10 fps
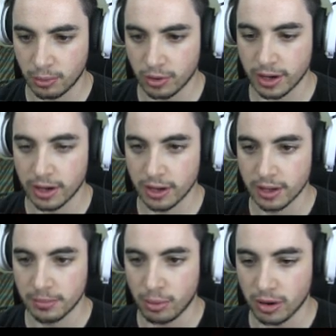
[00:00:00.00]
Poor,
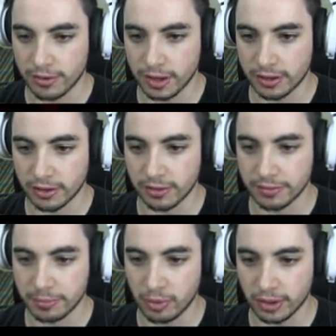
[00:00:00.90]
poor little,
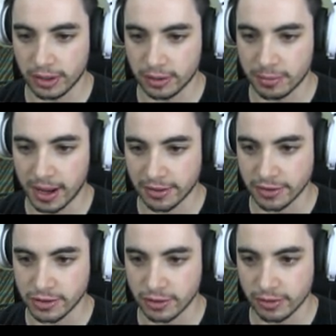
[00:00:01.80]
poor little
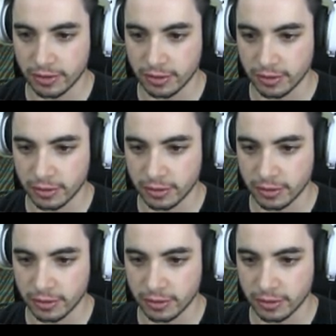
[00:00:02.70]
passengers.